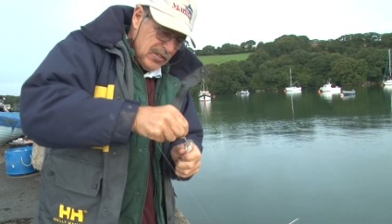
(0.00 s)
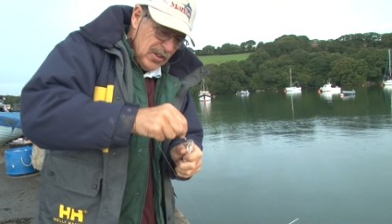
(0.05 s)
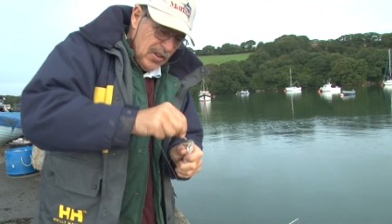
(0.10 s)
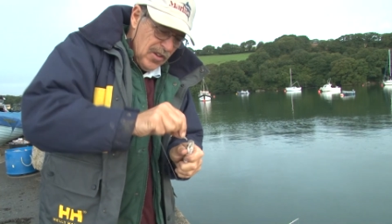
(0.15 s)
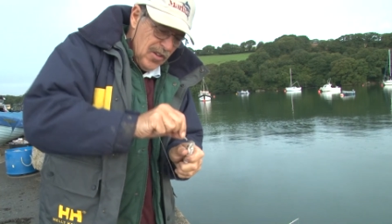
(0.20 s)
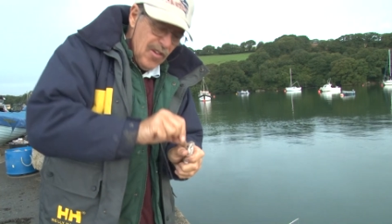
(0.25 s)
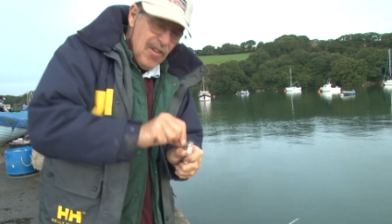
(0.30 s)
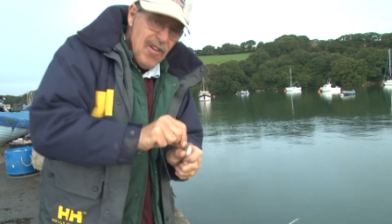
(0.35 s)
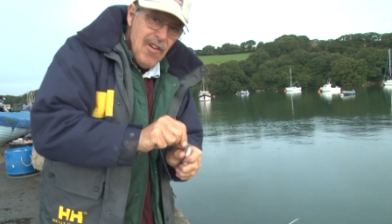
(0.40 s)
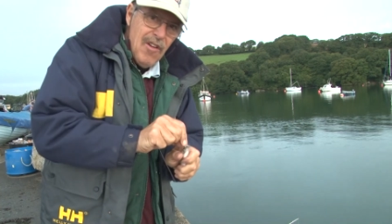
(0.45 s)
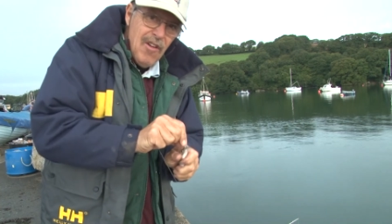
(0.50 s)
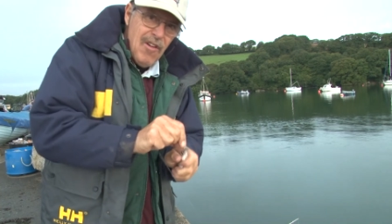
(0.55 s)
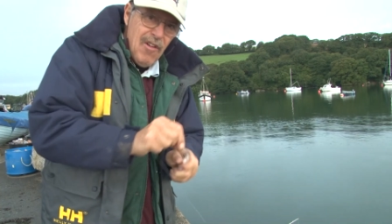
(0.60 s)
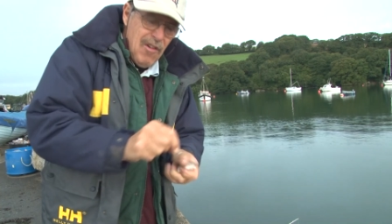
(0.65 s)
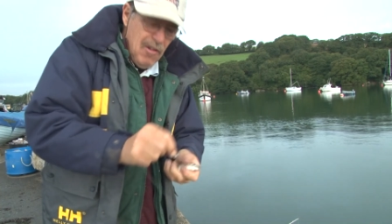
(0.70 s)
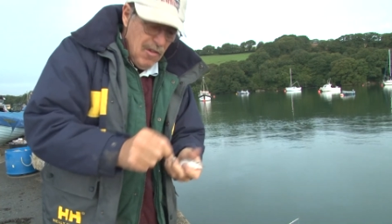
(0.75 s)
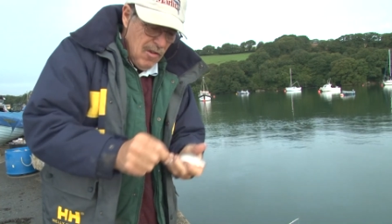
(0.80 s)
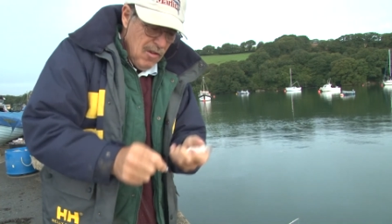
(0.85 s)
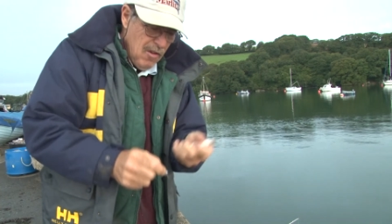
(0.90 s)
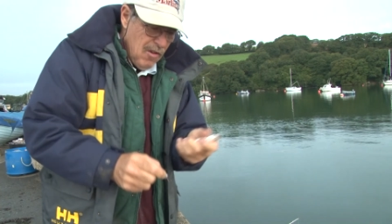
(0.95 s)
to
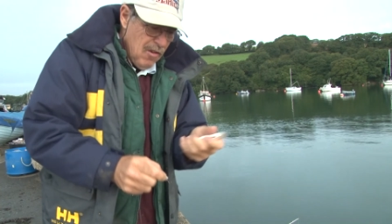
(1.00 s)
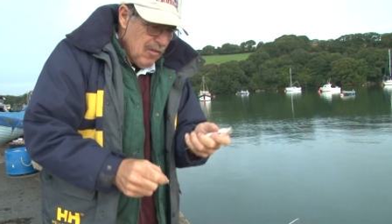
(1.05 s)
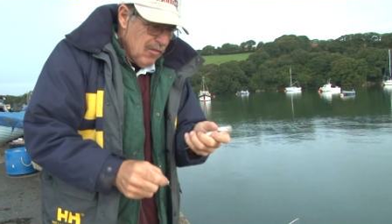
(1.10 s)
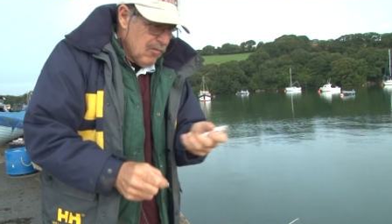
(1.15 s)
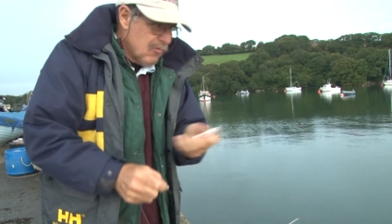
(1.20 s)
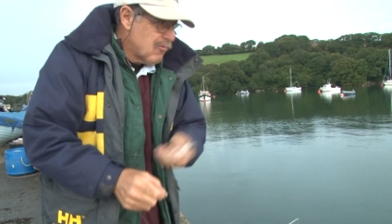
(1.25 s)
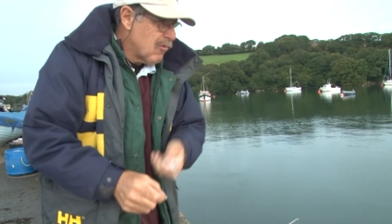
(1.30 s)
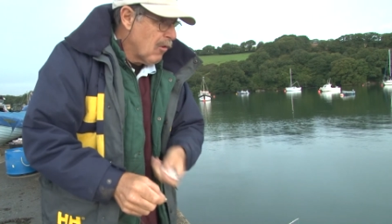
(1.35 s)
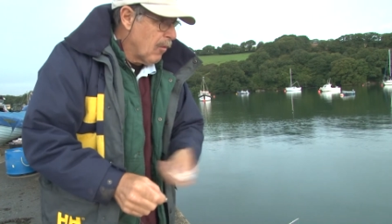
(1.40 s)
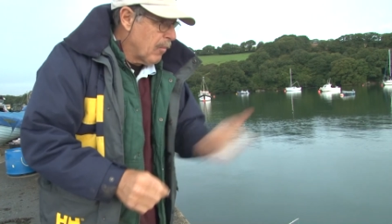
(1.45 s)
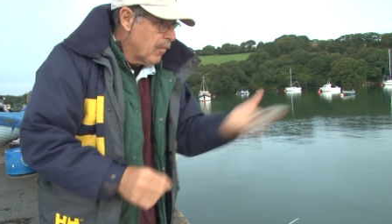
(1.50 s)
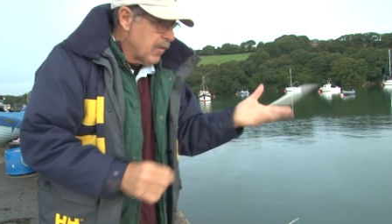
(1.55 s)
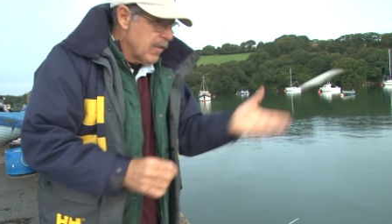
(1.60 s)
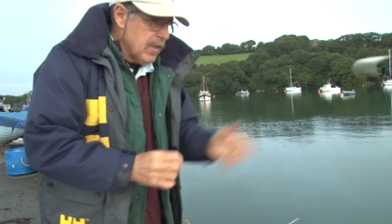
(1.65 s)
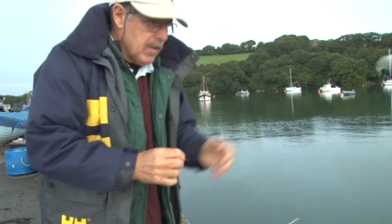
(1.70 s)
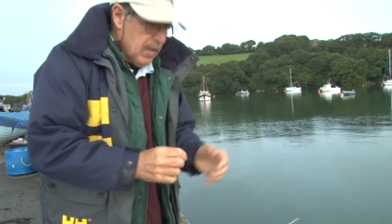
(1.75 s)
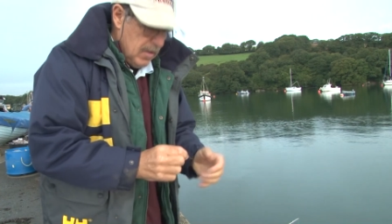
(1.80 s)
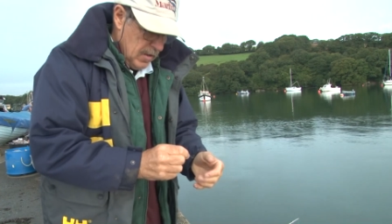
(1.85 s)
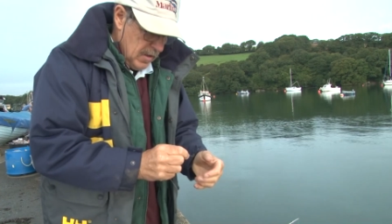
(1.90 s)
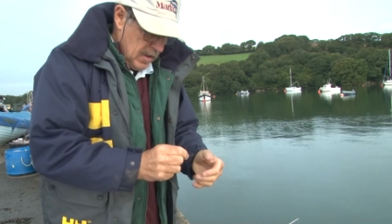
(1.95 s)
drop
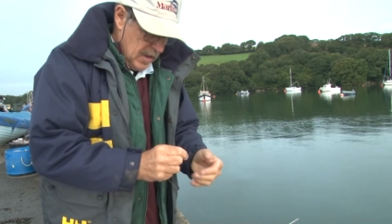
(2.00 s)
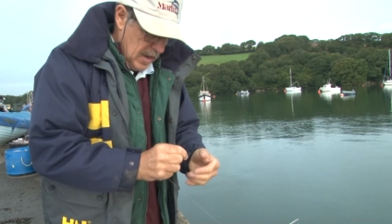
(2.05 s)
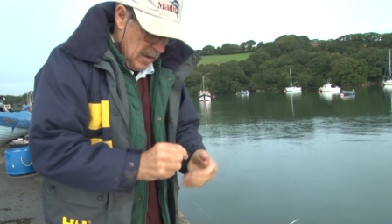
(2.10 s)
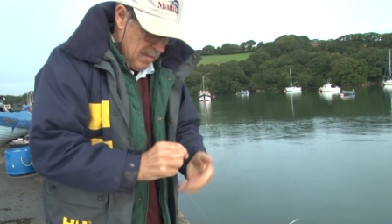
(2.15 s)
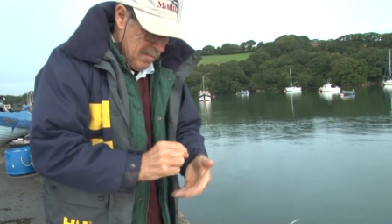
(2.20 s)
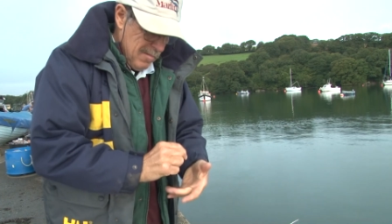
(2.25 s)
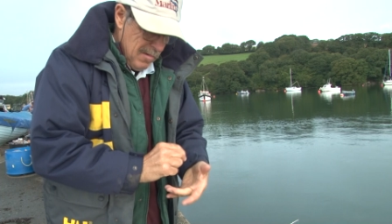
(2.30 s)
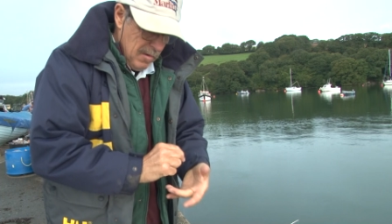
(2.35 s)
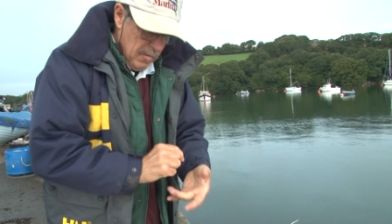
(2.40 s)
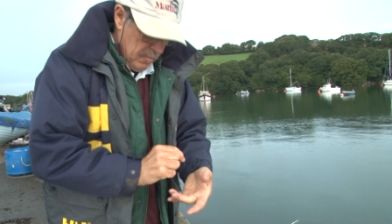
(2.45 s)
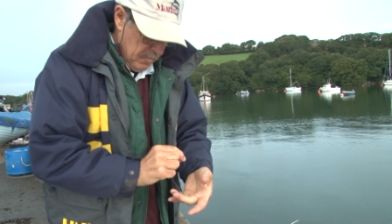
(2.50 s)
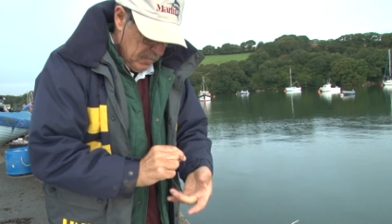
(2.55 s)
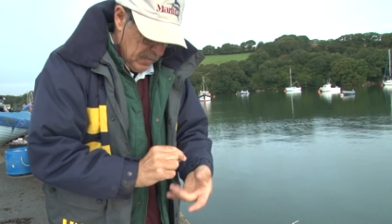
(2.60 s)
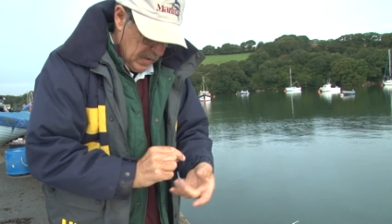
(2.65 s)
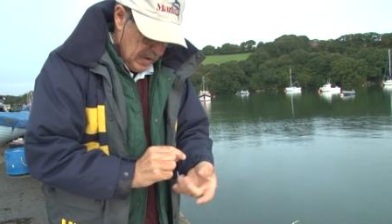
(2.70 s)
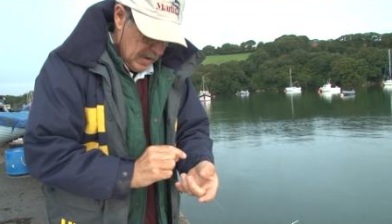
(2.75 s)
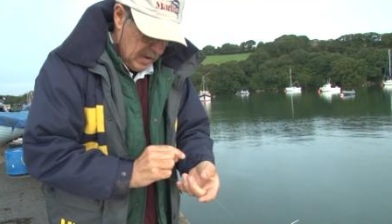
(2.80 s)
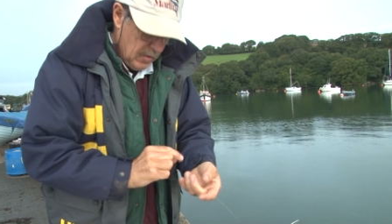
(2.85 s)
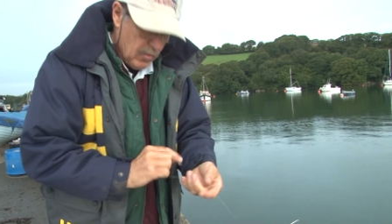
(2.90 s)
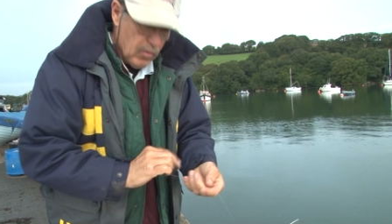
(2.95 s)
the camera
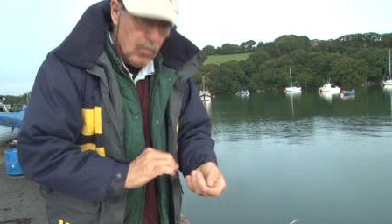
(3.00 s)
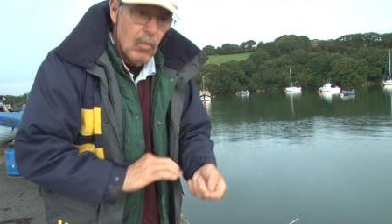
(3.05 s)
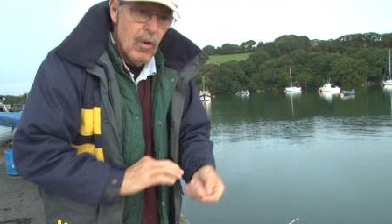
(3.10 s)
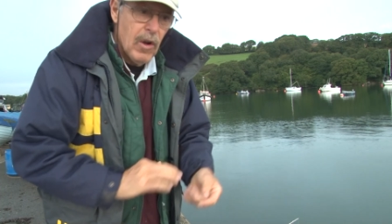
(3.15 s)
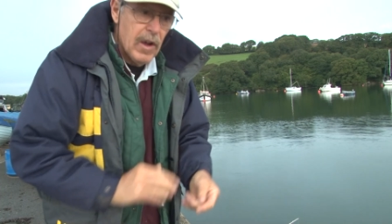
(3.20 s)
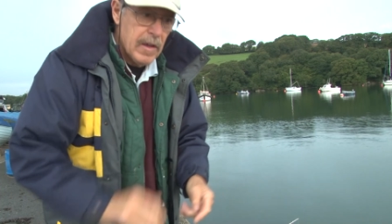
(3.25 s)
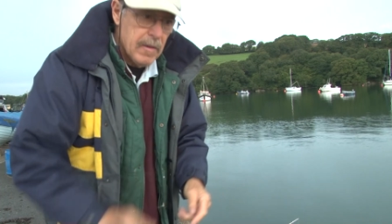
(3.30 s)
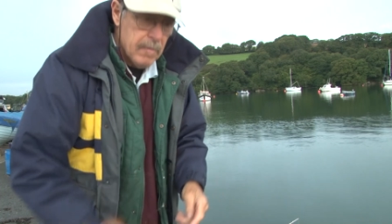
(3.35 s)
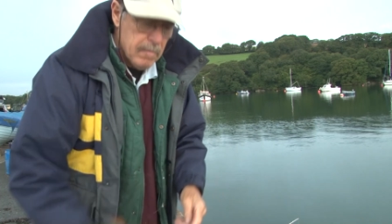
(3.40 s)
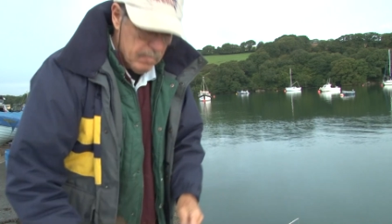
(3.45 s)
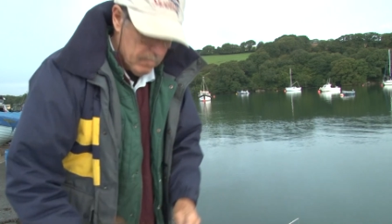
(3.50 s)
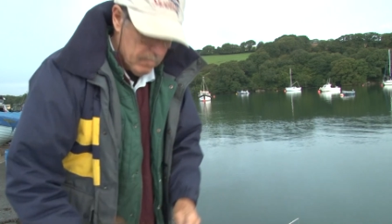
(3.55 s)
out of the way.